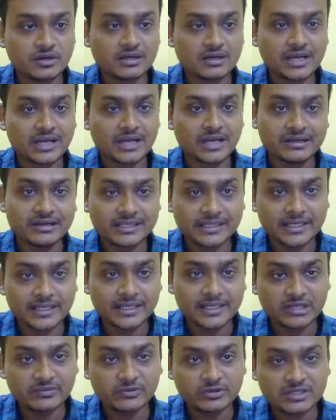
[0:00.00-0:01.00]

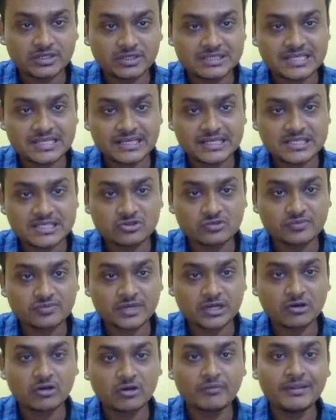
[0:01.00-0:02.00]
1984 is the
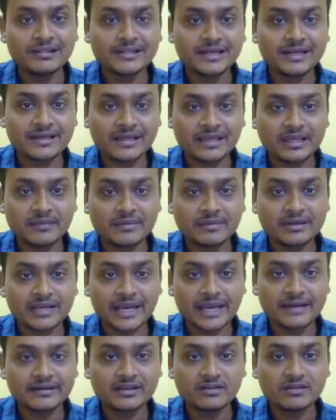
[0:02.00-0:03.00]
dystopian novel that came in
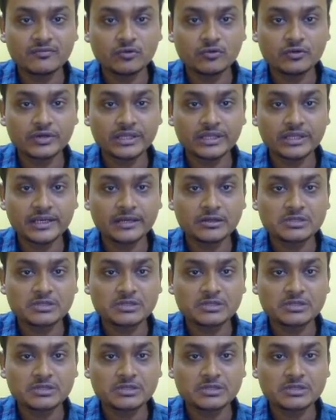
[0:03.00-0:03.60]
1914.